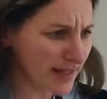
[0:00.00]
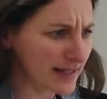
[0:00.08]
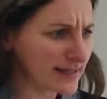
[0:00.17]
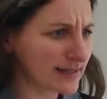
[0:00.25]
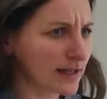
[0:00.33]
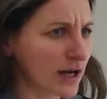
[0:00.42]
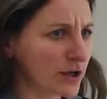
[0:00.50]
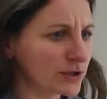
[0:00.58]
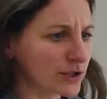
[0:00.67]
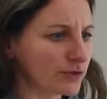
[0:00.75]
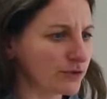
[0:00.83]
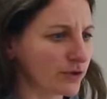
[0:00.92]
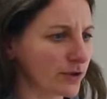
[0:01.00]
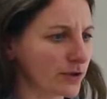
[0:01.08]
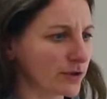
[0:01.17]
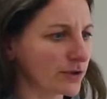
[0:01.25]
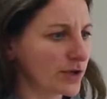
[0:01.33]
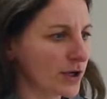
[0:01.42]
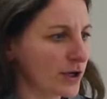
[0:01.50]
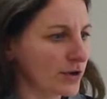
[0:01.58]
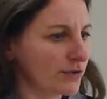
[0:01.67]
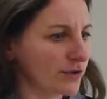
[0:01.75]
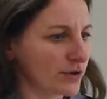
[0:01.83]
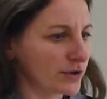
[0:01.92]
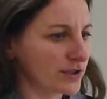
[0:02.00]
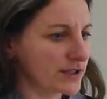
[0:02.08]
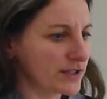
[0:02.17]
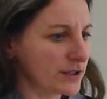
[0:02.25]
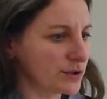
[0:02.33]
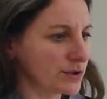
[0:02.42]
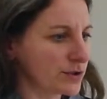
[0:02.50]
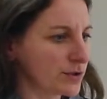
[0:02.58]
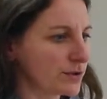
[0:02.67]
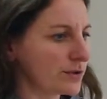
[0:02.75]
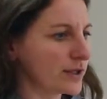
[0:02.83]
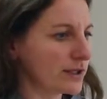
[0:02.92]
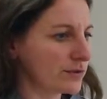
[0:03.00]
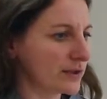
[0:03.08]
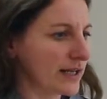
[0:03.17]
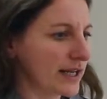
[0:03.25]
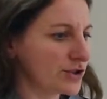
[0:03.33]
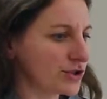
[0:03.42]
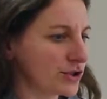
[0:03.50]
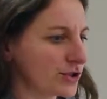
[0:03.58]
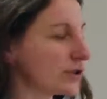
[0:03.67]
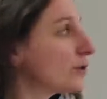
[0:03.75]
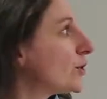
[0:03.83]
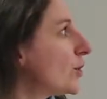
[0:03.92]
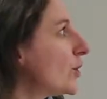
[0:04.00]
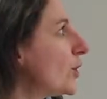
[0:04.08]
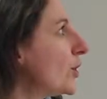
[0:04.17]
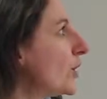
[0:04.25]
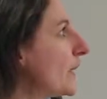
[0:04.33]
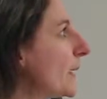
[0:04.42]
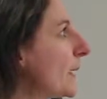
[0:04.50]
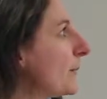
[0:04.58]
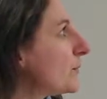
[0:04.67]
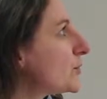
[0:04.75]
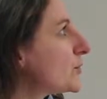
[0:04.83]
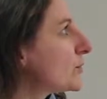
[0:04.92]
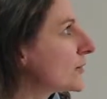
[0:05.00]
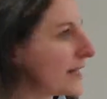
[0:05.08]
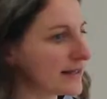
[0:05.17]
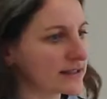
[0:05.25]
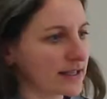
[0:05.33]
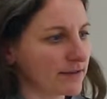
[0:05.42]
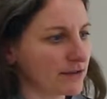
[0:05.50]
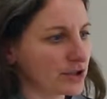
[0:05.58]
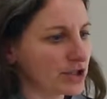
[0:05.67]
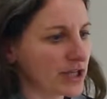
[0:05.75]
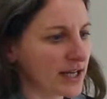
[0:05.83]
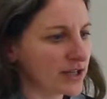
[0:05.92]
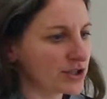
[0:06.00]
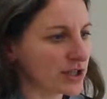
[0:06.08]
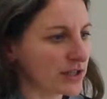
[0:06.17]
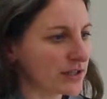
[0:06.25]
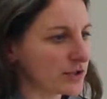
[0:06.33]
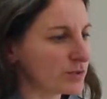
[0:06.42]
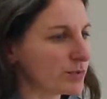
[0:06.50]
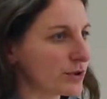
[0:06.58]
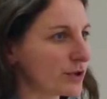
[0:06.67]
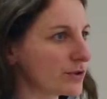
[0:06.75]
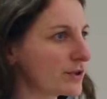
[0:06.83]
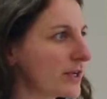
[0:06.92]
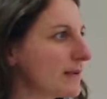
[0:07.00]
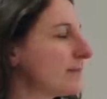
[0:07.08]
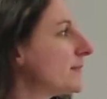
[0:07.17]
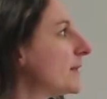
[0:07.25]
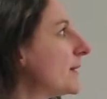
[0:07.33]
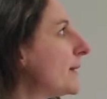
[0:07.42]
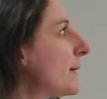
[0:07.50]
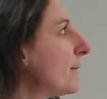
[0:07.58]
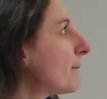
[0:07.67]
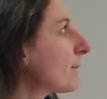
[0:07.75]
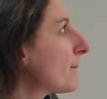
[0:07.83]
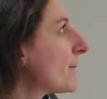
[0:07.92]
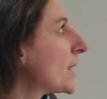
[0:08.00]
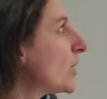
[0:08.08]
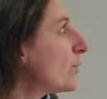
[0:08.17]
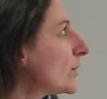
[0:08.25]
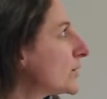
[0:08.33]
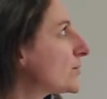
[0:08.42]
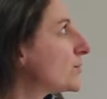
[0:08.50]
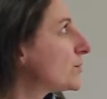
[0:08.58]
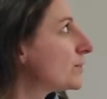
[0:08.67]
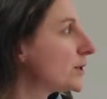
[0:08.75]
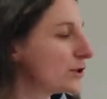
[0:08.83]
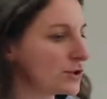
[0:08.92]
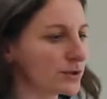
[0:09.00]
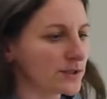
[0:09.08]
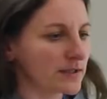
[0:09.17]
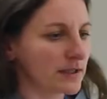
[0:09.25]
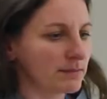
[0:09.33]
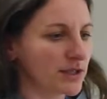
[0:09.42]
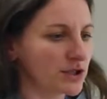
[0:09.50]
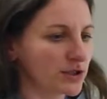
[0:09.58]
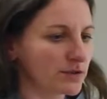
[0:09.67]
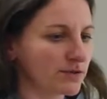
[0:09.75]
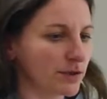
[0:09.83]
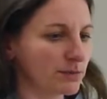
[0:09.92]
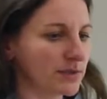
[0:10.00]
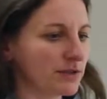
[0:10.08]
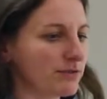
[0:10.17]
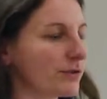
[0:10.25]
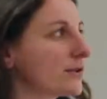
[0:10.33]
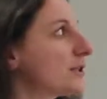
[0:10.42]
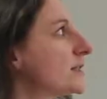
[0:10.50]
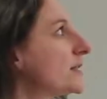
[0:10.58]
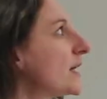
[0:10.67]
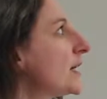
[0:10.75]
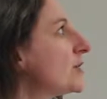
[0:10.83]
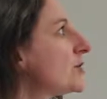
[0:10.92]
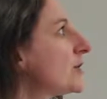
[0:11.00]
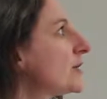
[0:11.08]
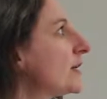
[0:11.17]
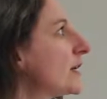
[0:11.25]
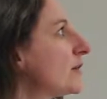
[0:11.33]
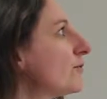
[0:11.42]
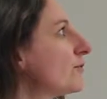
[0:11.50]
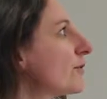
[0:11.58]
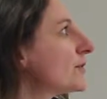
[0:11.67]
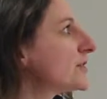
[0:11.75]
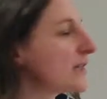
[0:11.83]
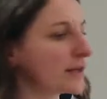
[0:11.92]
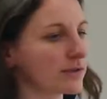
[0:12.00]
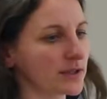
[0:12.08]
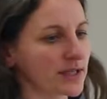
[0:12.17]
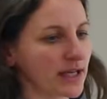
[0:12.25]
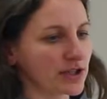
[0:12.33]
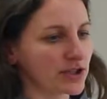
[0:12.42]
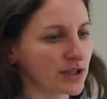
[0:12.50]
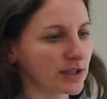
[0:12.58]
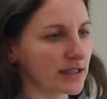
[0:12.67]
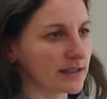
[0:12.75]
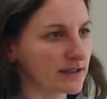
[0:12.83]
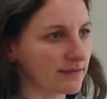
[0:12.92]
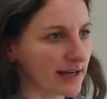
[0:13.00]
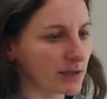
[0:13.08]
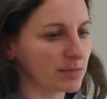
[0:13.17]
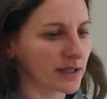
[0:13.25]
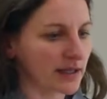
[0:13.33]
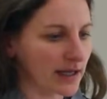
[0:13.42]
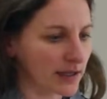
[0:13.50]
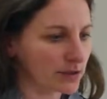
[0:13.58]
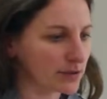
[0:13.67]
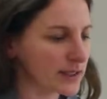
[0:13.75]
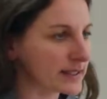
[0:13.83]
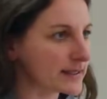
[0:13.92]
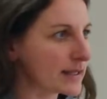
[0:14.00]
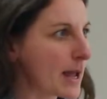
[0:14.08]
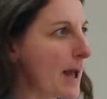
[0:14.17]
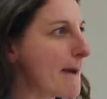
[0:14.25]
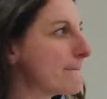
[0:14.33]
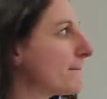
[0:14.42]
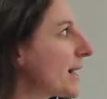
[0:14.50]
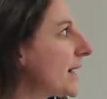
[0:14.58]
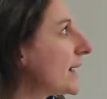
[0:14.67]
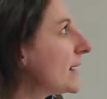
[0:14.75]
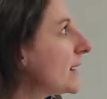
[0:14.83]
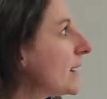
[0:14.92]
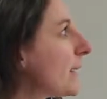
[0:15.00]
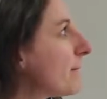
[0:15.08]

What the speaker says: it's accounted for CO2 in relation to land cover change. And this program wants to reduce the emissions from deforestation and forest degradation in developing countries by